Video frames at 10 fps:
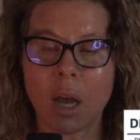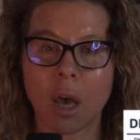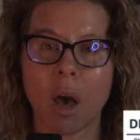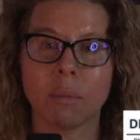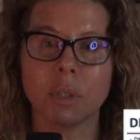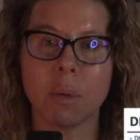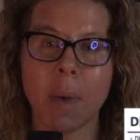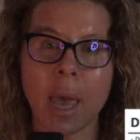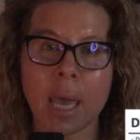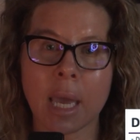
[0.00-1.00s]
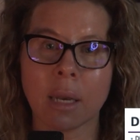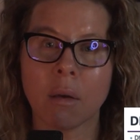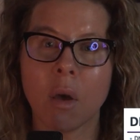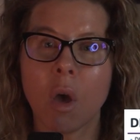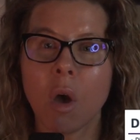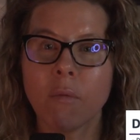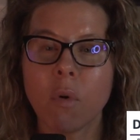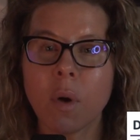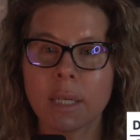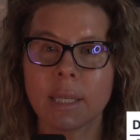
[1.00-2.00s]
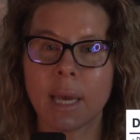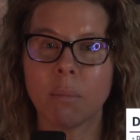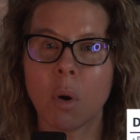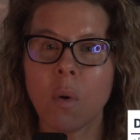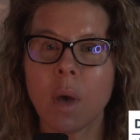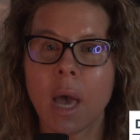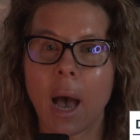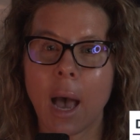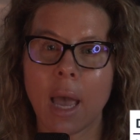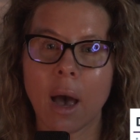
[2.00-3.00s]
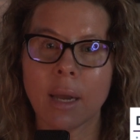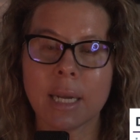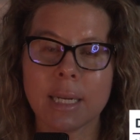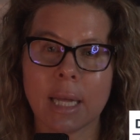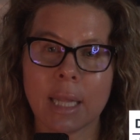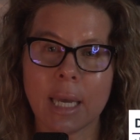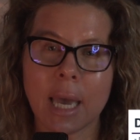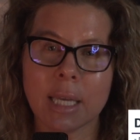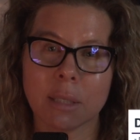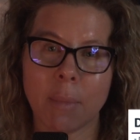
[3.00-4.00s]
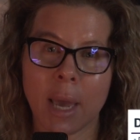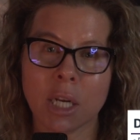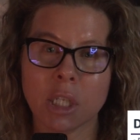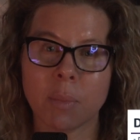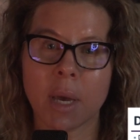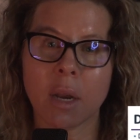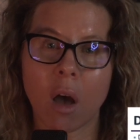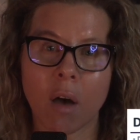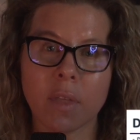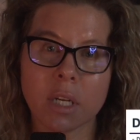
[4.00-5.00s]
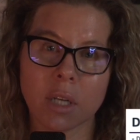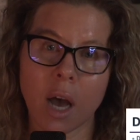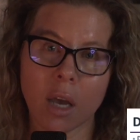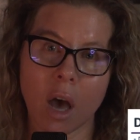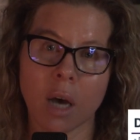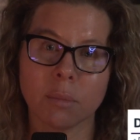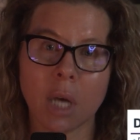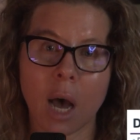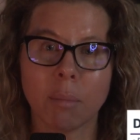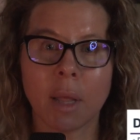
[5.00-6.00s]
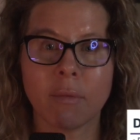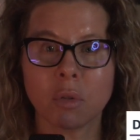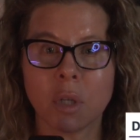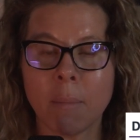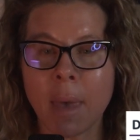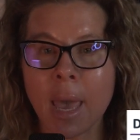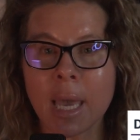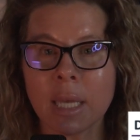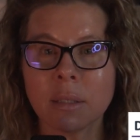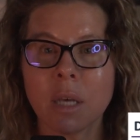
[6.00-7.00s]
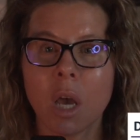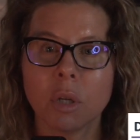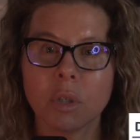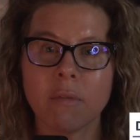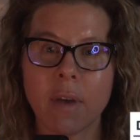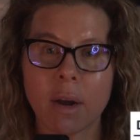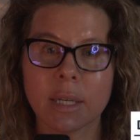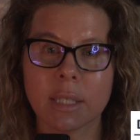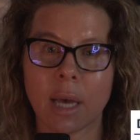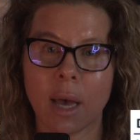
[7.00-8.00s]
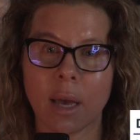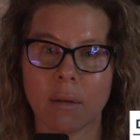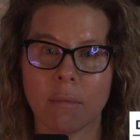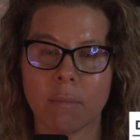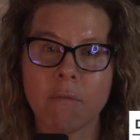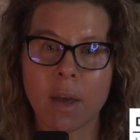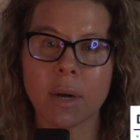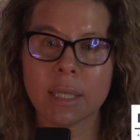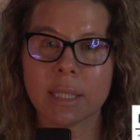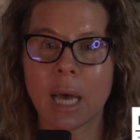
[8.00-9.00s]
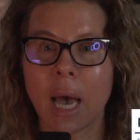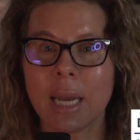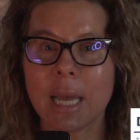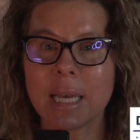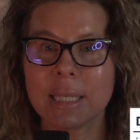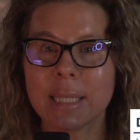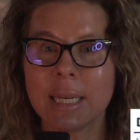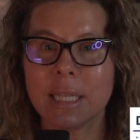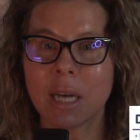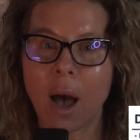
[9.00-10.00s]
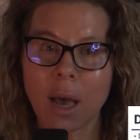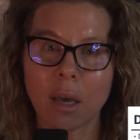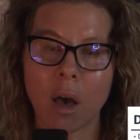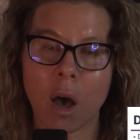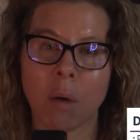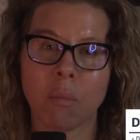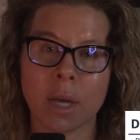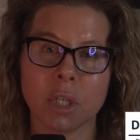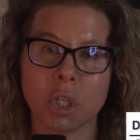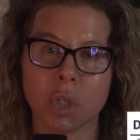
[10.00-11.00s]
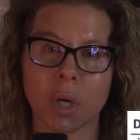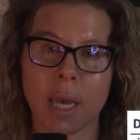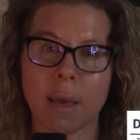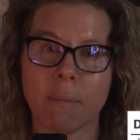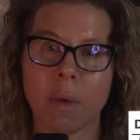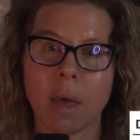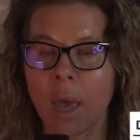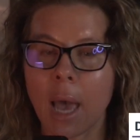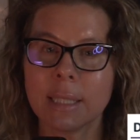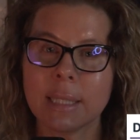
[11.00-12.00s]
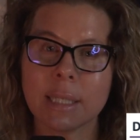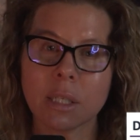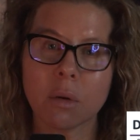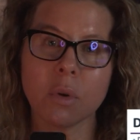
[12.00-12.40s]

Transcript: .com domain. For example, IANA delegates management of the .com top-level domains to VeriSign. VeriSign is the .com registry. And since the